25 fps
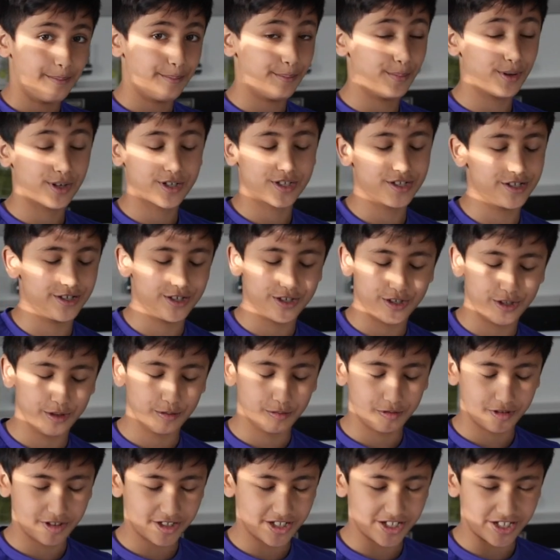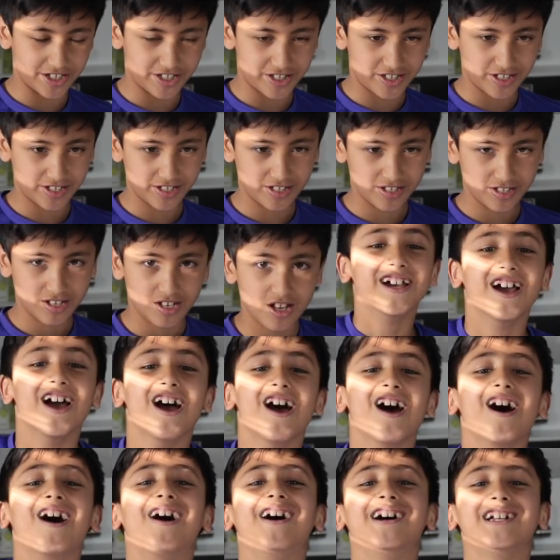because you will need
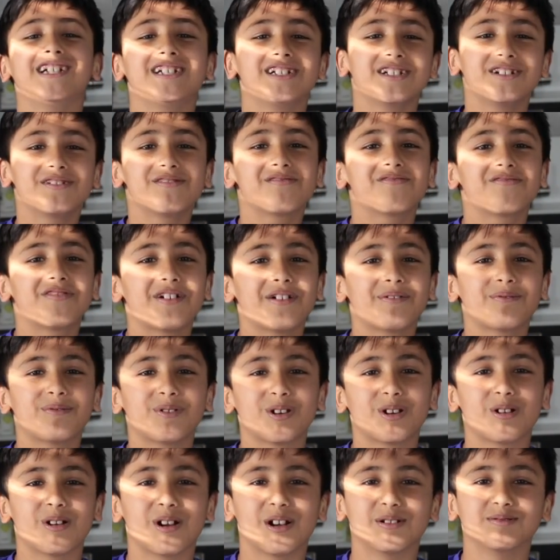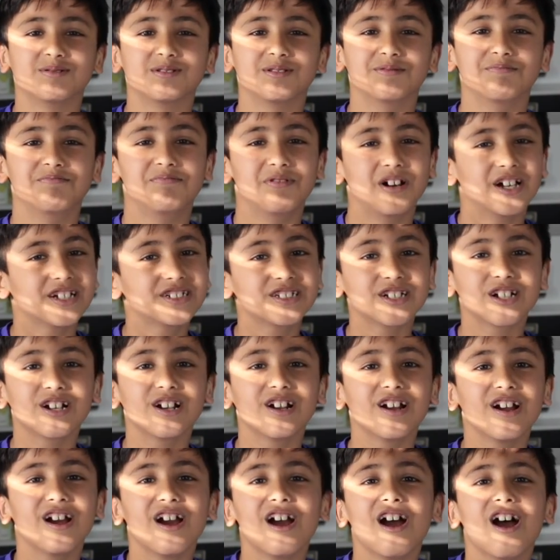150 grams of butter,